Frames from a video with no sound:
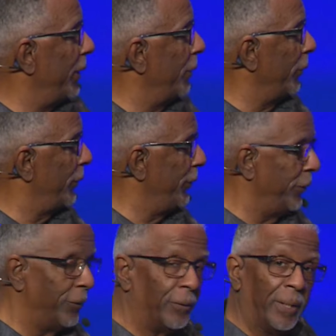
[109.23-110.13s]
here with
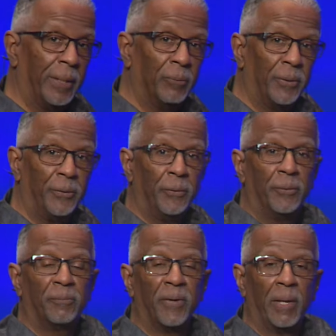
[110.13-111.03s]
you and with you,
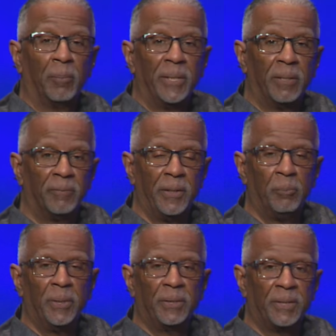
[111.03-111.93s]
the family of
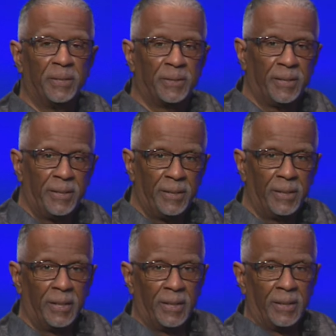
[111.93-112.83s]
NBCC.
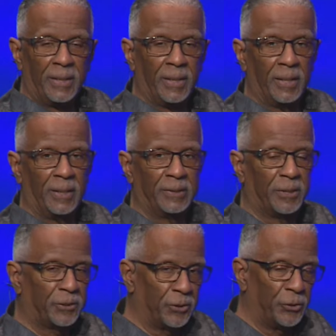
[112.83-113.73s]
It's
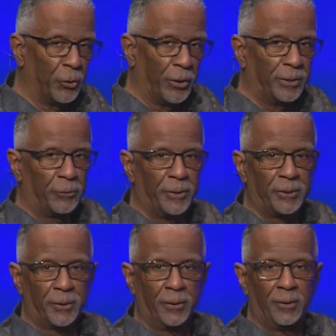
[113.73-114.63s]
just a joy to
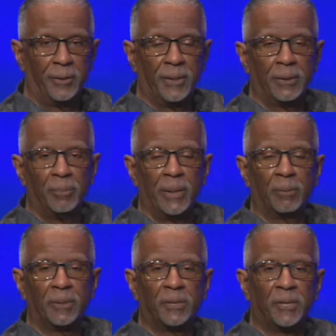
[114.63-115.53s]
return and to be
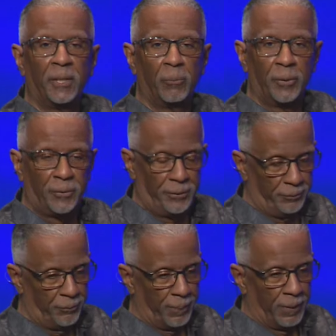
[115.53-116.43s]
able to share with
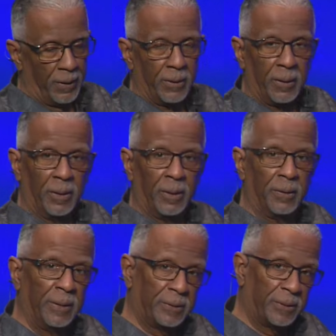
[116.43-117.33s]
you.
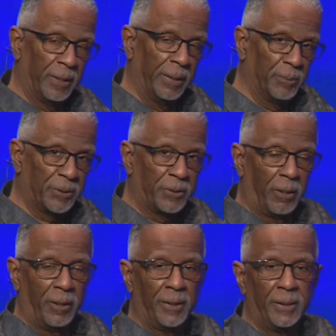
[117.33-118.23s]
This dilemma
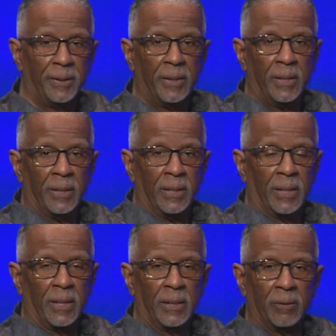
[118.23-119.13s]
started
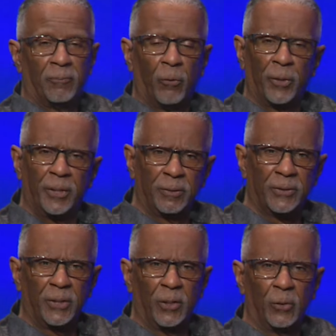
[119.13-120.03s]
4
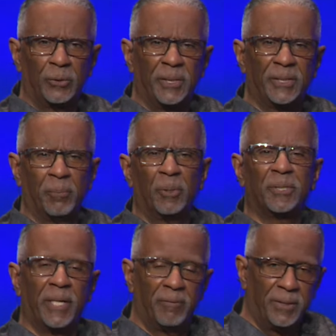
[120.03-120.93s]
years ago, December
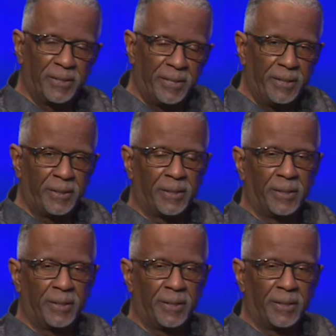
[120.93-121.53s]
17th.